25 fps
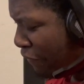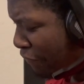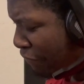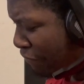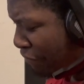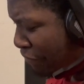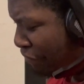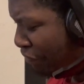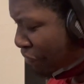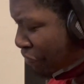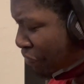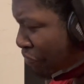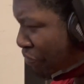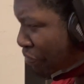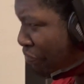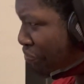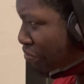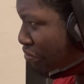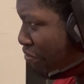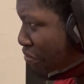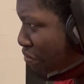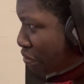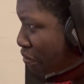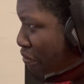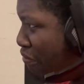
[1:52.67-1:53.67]

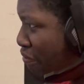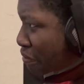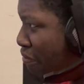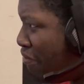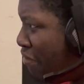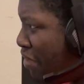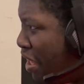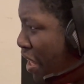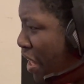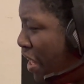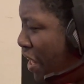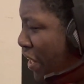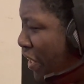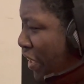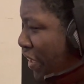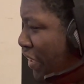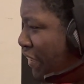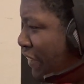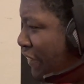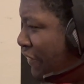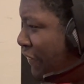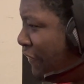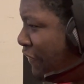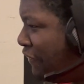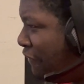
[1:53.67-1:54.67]

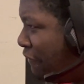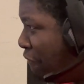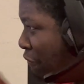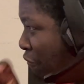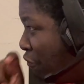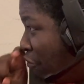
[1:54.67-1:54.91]
Nobody speaks.